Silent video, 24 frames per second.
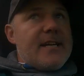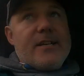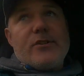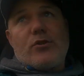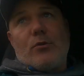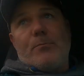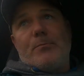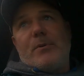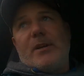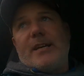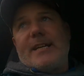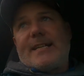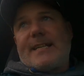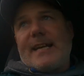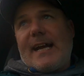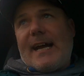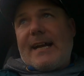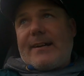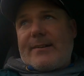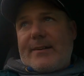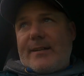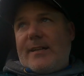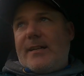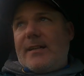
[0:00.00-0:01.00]
something like
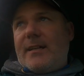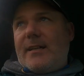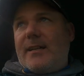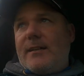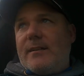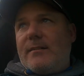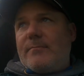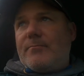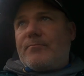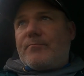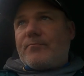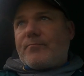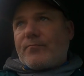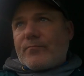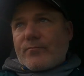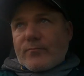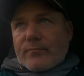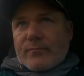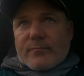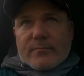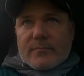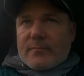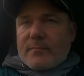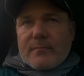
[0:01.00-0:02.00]
that.
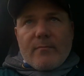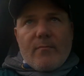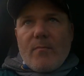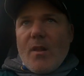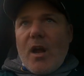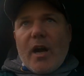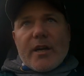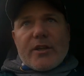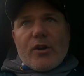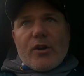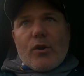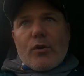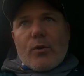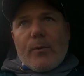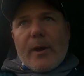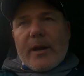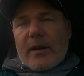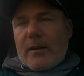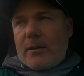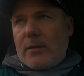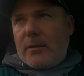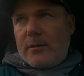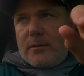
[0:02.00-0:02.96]
I don't know whether